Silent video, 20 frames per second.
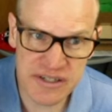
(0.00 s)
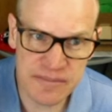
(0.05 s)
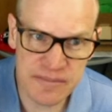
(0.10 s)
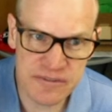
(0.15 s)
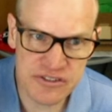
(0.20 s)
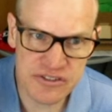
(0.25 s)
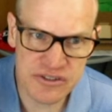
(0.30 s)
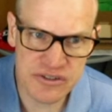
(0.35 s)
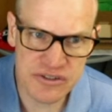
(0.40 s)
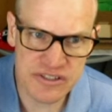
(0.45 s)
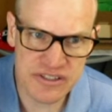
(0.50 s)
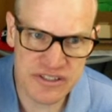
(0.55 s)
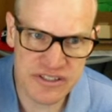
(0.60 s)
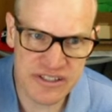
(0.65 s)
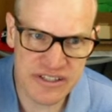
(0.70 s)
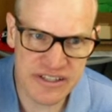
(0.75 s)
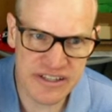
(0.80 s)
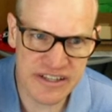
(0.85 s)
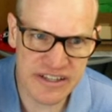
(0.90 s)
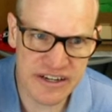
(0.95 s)
so that
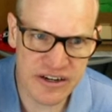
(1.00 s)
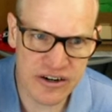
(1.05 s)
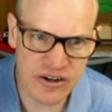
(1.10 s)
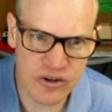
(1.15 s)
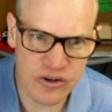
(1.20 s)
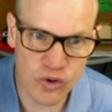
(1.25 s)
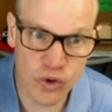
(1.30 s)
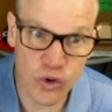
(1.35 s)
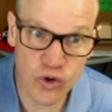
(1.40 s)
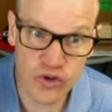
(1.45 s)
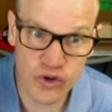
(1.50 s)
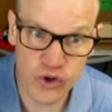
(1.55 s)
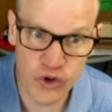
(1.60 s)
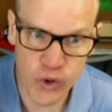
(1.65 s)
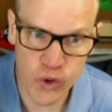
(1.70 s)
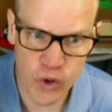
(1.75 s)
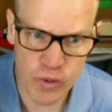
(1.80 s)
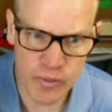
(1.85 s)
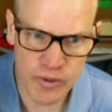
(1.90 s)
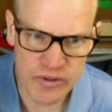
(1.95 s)
they are
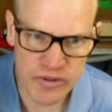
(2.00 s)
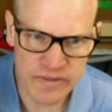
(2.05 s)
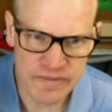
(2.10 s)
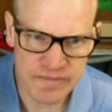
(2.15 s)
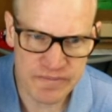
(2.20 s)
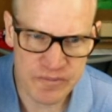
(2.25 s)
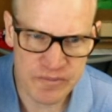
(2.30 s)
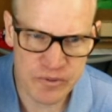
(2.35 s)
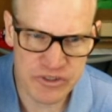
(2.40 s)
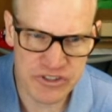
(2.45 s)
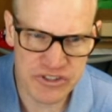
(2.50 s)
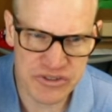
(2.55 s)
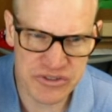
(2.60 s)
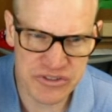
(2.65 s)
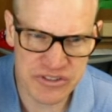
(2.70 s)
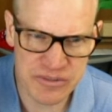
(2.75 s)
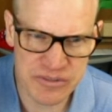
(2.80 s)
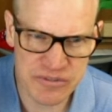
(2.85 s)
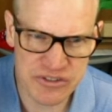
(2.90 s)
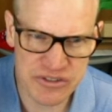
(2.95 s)
orthonormal. We choose
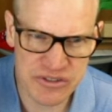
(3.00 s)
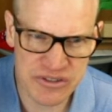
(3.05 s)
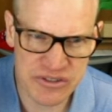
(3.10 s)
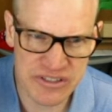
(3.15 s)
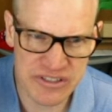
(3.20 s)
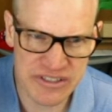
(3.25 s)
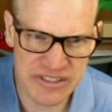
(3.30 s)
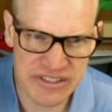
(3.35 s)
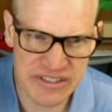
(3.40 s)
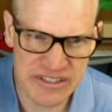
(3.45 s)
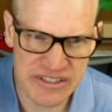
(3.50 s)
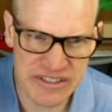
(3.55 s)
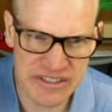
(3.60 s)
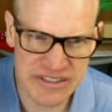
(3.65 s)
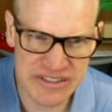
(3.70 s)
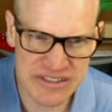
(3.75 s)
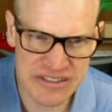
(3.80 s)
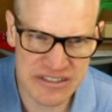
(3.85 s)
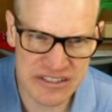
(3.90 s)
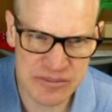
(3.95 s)
them so that the
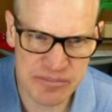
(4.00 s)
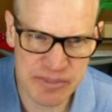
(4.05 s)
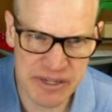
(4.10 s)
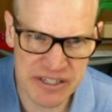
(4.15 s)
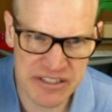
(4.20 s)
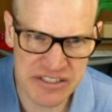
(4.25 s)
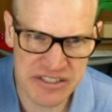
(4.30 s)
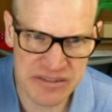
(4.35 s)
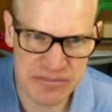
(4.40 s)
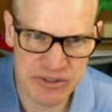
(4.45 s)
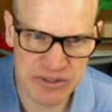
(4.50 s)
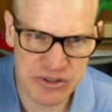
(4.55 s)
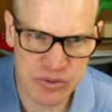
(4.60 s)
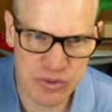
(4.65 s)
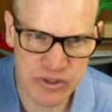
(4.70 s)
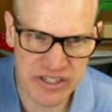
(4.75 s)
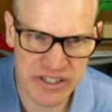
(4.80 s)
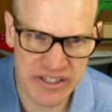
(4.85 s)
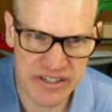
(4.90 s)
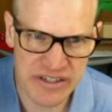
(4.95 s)
spacing
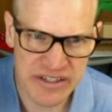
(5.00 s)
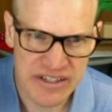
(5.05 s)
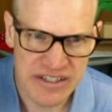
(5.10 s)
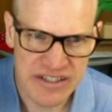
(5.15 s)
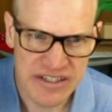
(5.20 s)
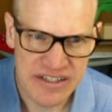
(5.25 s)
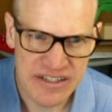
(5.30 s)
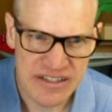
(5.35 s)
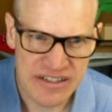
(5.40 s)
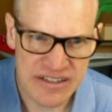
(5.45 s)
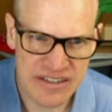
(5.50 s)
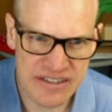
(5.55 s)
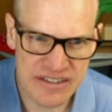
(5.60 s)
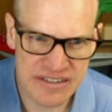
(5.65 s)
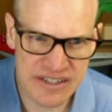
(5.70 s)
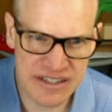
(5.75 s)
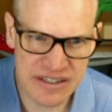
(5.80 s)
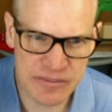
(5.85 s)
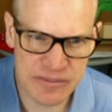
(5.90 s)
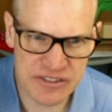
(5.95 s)
between these
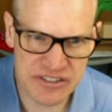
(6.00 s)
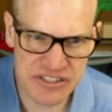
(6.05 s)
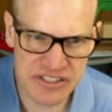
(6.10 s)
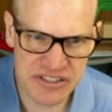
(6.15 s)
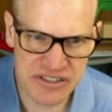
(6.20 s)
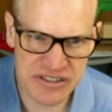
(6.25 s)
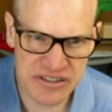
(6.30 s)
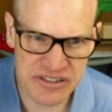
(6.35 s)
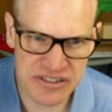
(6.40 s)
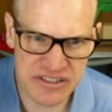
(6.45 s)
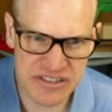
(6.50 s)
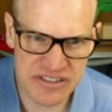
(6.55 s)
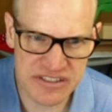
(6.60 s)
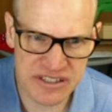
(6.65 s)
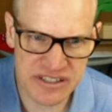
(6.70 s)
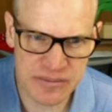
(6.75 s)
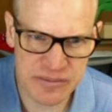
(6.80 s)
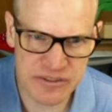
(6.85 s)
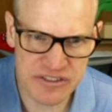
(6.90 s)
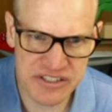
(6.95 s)
elements here and these
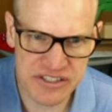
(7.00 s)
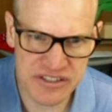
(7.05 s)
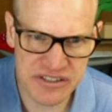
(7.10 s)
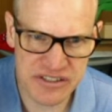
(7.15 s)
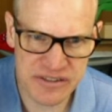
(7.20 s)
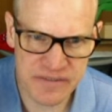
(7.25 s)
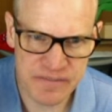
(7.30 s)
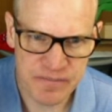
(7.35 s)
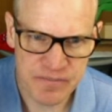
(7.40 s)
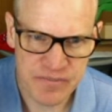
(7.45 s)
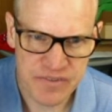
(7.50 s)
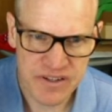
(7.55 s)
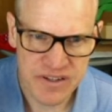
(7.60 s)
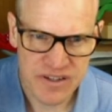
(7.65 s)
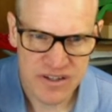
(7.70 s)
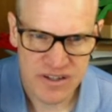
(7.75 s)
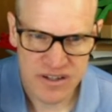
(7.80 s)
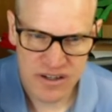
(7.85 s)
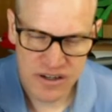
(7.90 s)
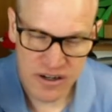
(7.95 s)
elements here
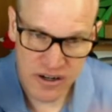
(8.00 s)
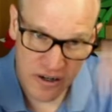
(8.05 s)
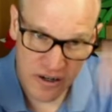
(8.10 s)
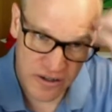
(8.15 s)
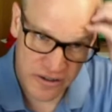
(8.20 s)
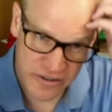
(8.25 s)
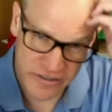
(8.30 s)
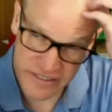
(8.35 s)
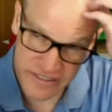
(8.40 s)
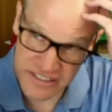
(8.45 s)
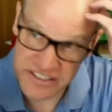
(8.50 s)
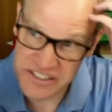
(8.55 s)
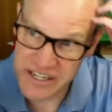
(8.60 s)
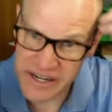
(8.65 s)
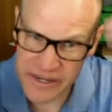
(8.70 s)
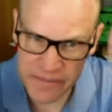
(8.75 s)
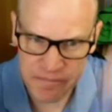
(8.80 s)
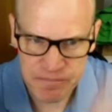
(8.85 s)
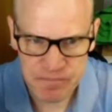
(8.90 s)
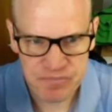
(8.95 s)
are the same.